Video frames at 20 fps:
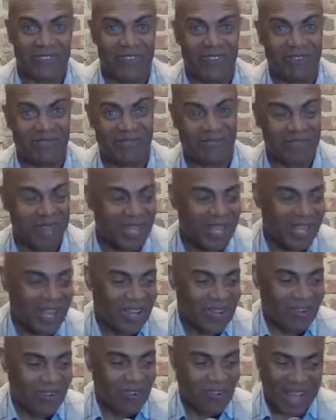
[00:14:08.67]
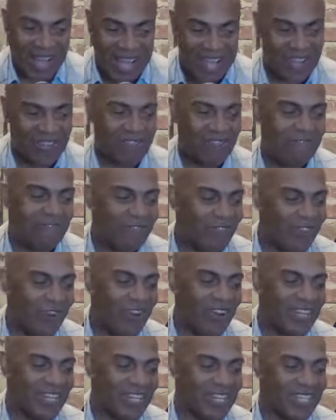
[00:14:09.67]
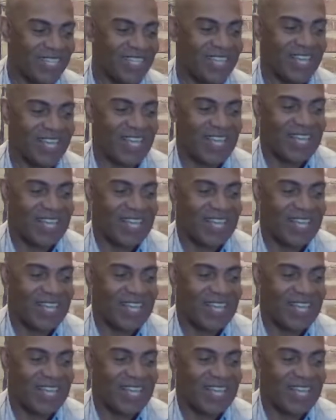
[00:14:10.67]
from Orlando, Florida.